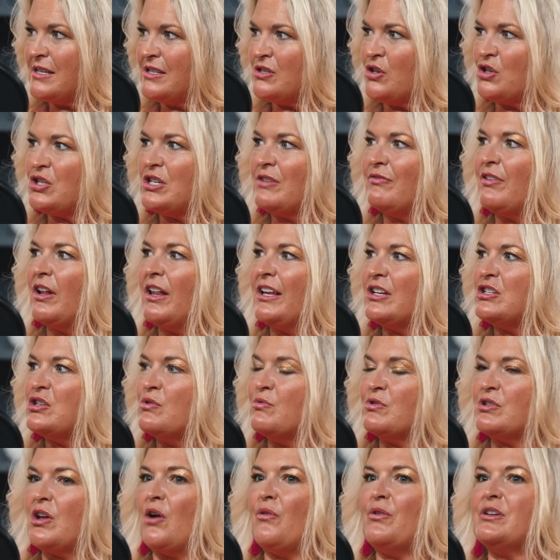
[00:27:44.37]
And so she felt like she
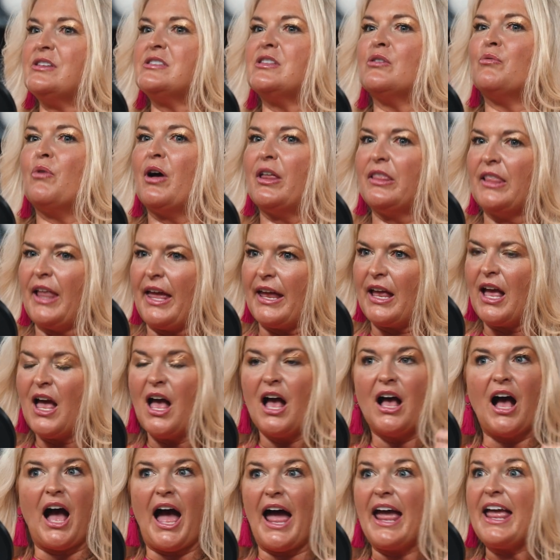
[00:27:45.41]
was always the one like,
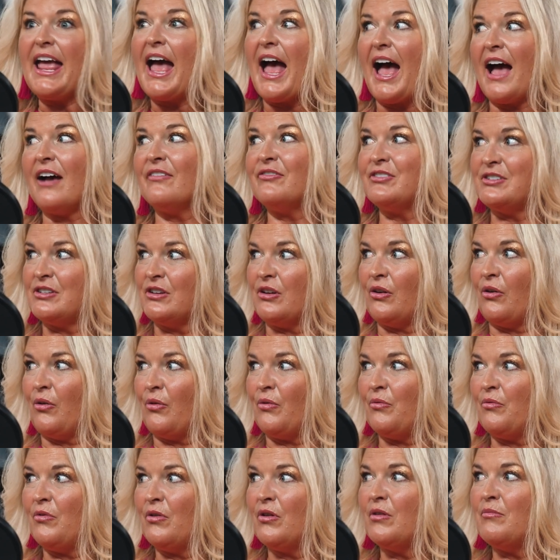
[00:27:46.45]
I have to
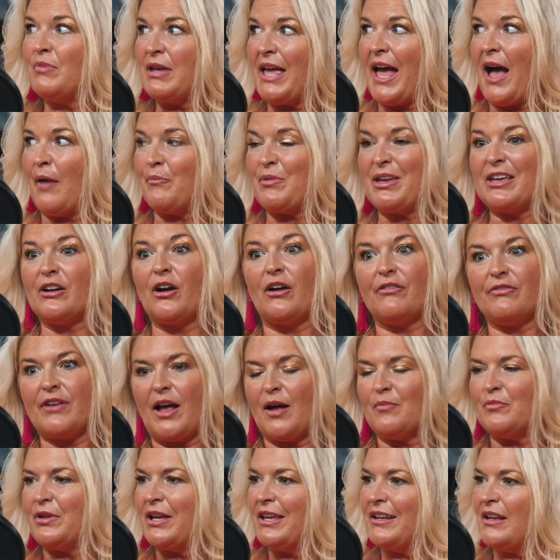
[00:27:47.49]
be happy in our
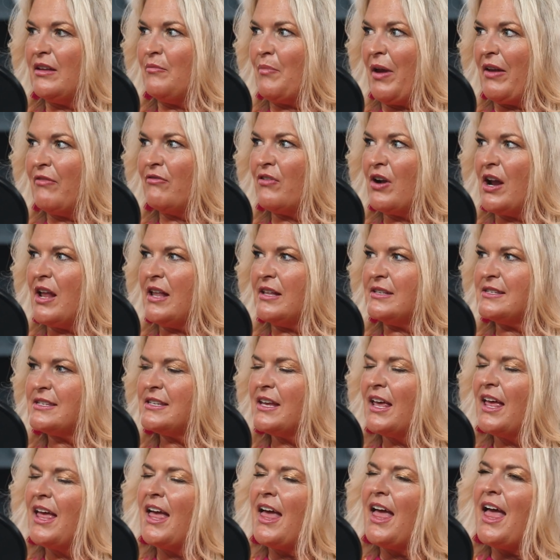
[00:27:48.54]
family and in my friends.
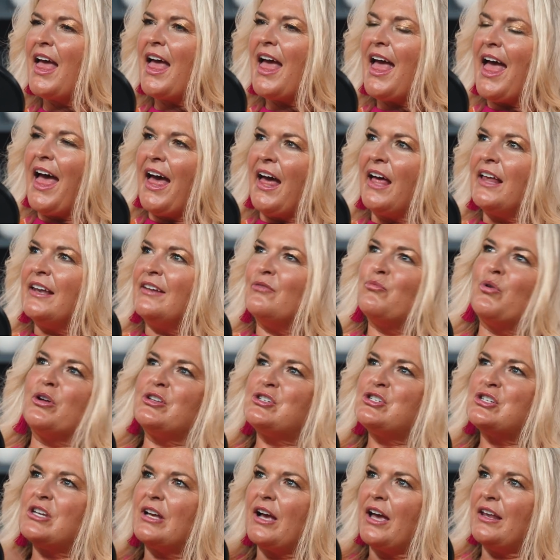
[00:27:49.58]
And
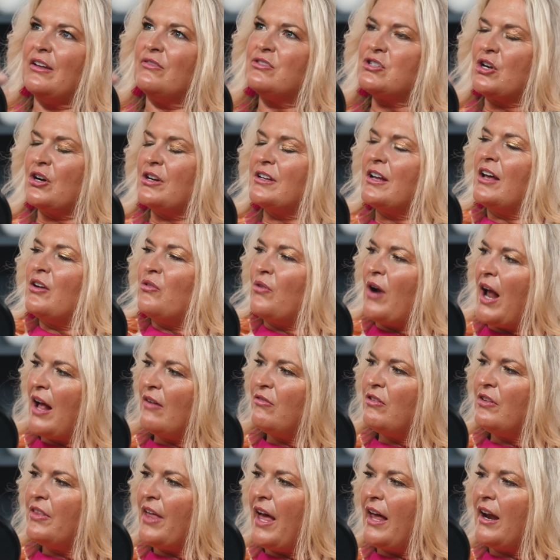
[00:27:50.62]
once she kind of started to
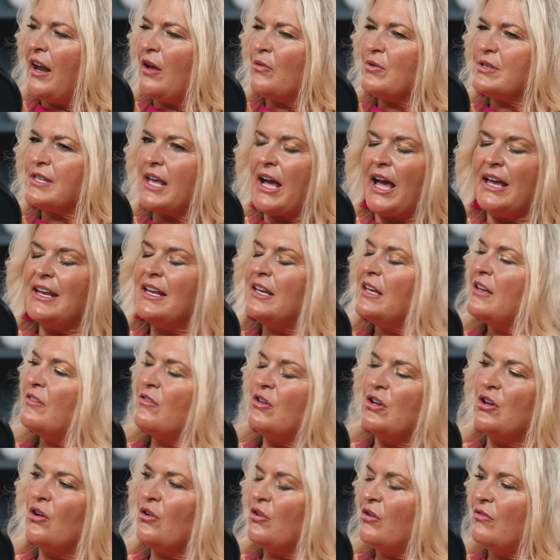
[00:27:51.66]
unravel that, I was like, I didn't
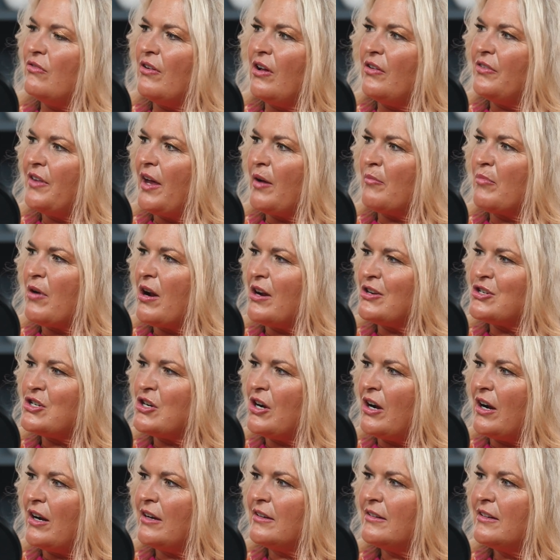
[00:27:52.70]
even know you felt that
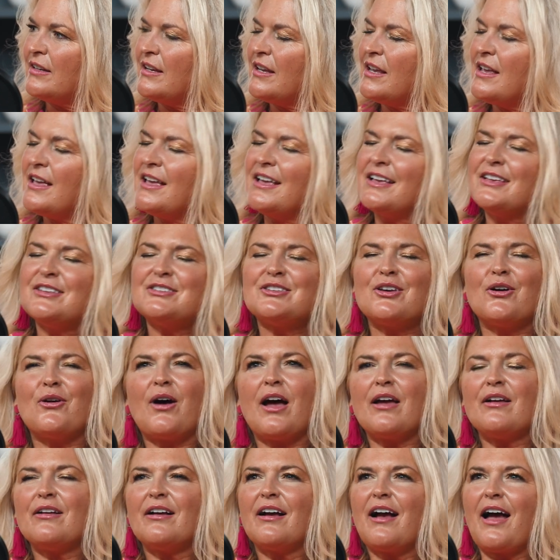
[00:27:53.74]
pressure. So
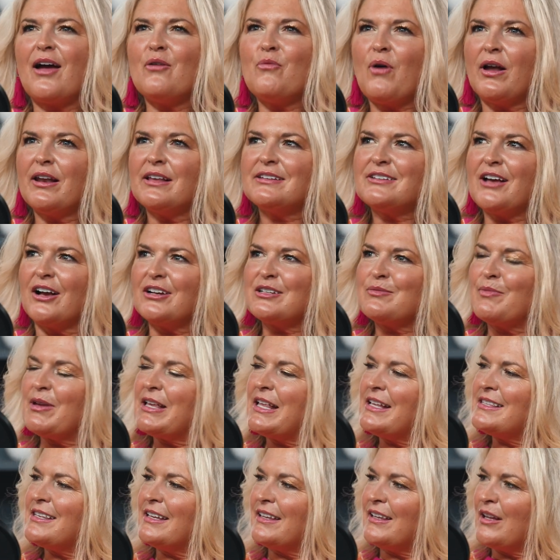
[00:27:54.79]
I want to talk to my
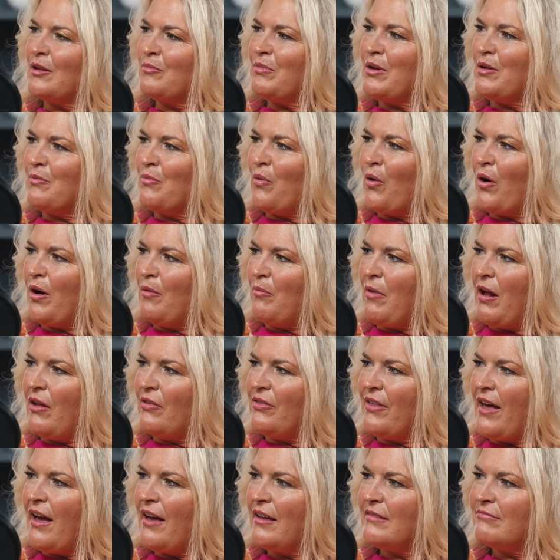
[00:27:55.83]
kids a little bit more
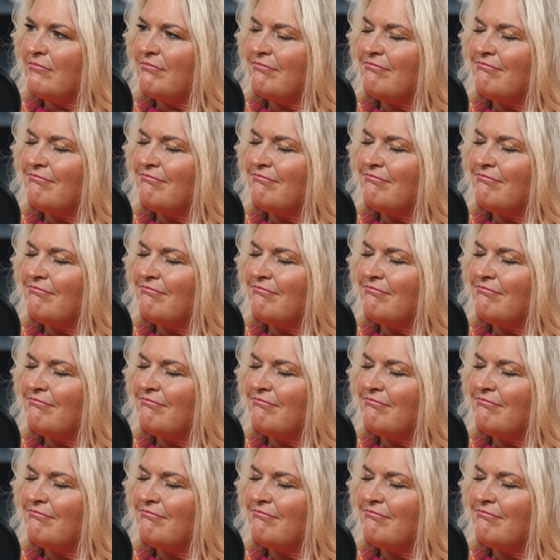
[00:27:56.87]
about that.